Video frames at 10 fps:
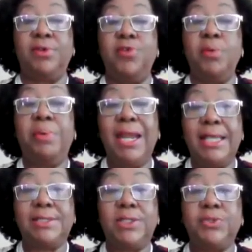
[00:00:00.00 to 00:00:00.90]
So
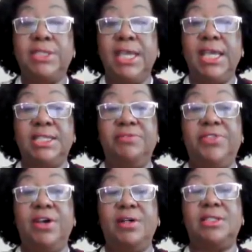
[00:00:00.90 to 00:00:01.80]
replace those negative
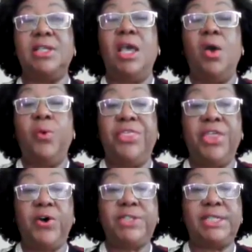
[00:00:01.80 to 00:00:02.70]
thoughts with
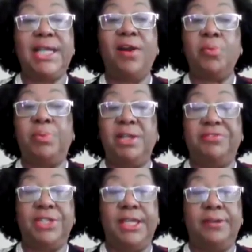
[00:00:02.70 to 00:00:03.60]
thoughts that are
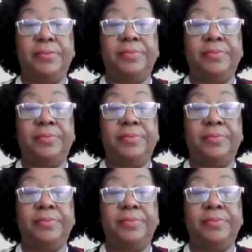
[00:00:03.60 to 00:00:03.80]
uplifting.